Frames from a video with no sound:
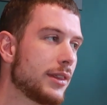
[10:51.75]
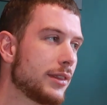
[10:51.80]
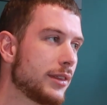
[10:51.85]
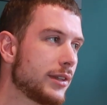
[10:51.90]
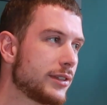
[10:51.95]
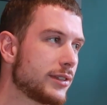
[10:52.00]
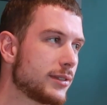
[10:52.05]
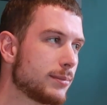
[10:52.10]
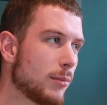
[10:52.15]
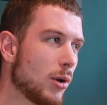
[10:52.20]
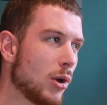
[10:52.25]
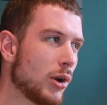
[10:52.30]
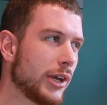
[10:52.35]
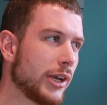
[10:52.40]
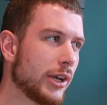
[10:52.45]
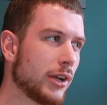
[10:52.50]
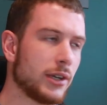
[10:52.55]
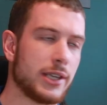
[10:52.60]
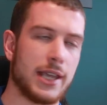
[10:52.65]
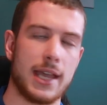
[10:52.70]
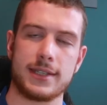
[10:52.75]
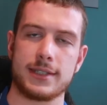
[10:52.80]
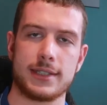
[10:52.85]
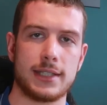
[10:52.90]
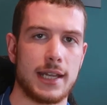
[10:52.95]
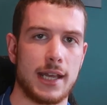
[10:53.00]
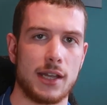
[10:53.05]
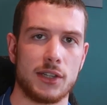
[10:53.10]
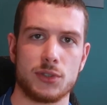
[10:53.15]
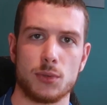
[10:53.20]
this morning or
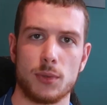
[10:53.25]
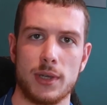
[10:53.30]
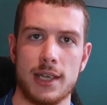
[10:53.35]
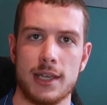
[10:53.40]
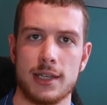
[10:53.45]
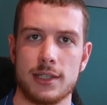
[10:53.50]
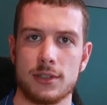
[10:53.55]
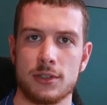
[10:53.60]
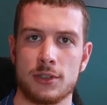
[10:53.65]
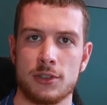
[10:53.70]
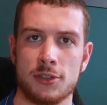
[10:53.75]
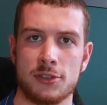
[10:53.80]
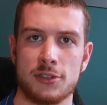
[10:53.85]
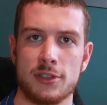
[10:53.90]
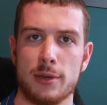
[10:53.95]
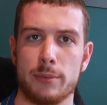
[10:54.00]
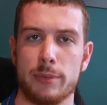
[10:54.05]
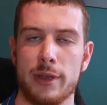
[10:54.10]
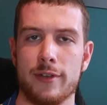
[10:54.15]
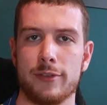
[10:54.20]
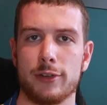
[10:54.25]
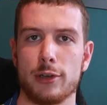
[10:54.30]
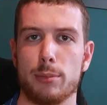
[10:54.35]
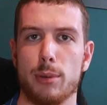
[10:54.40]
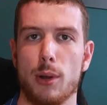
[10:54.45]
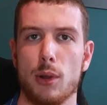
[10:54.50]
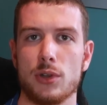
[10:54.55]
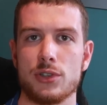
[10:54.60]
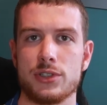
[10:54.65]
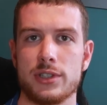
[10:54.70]
yesterday I tweeted just a bit of an
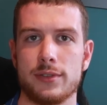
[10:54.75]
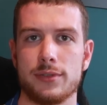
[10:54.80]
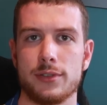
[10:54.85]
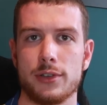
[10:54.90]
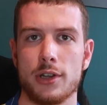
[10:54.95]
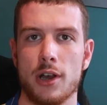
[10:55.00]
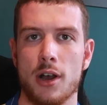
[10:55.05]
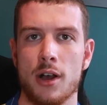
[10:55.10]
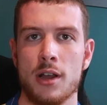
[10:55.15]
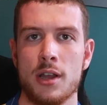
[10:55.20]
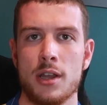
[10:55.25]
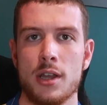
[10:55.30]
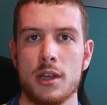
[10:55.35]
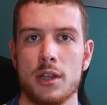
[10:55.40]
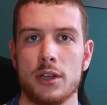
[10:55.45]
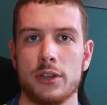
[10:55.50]
apology for not